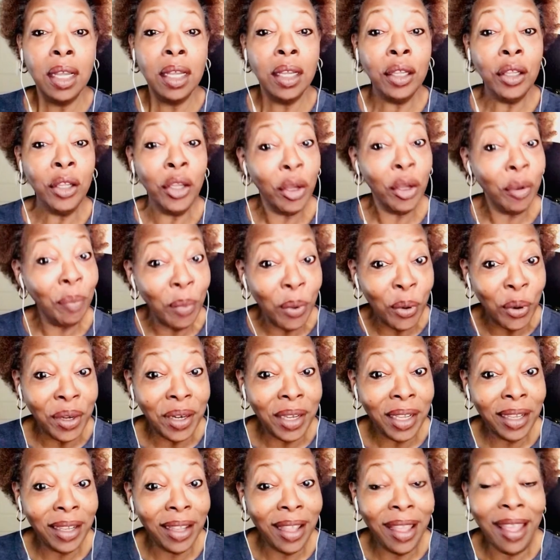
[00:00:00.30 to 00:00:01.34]
Good
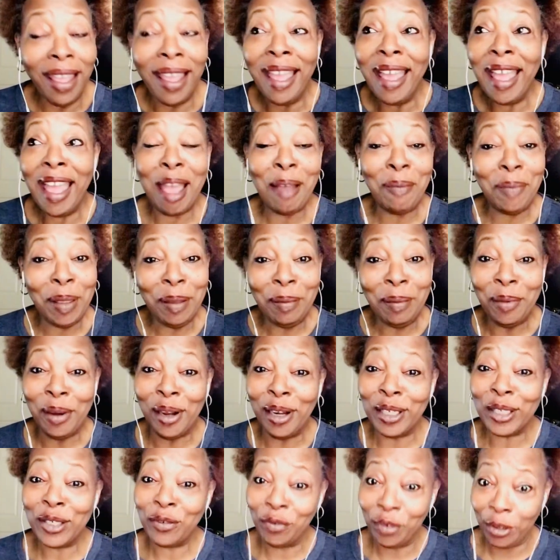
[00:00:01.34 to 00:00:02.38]
morning. Happy
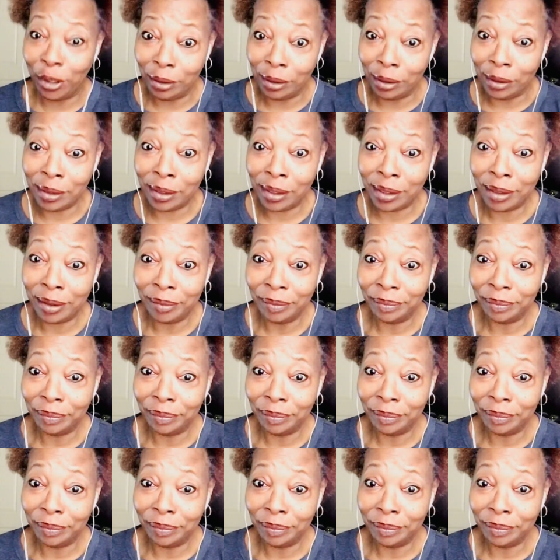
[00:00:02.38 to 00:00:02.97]
March 1st.